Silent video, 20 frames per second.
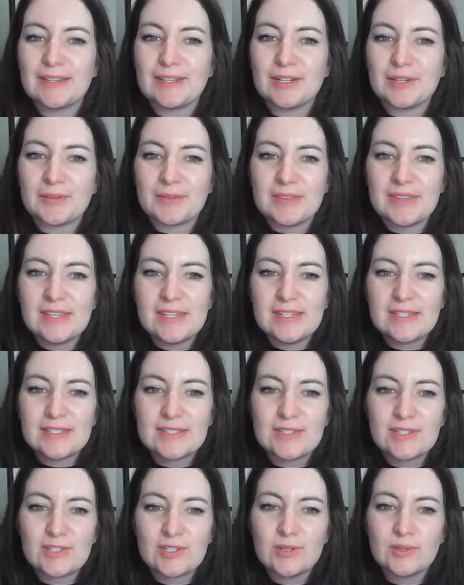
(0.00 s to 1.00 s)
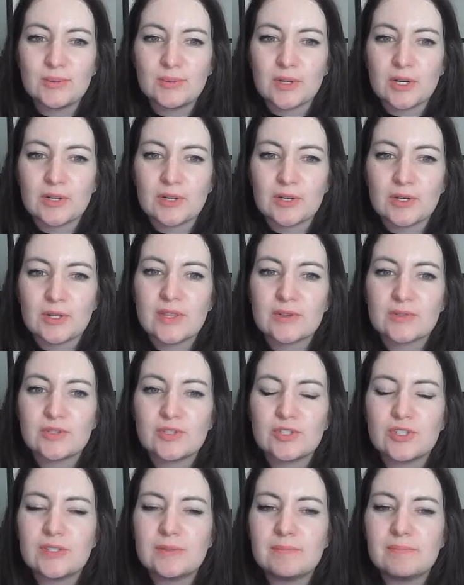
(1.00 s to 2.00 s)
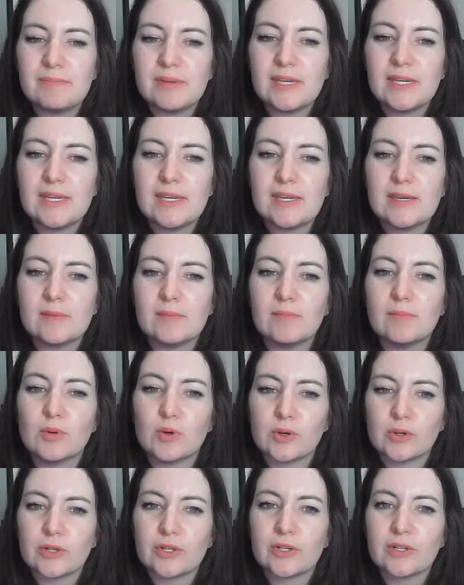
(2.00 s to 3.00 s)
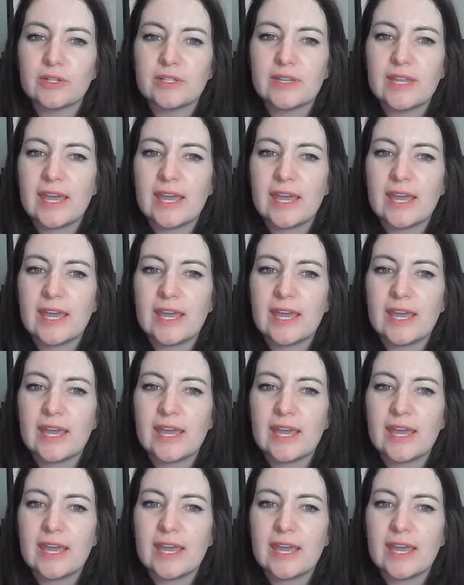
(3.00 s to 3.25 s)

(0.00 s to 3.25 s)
you know, these 2 rows, those shouldn't be bordered.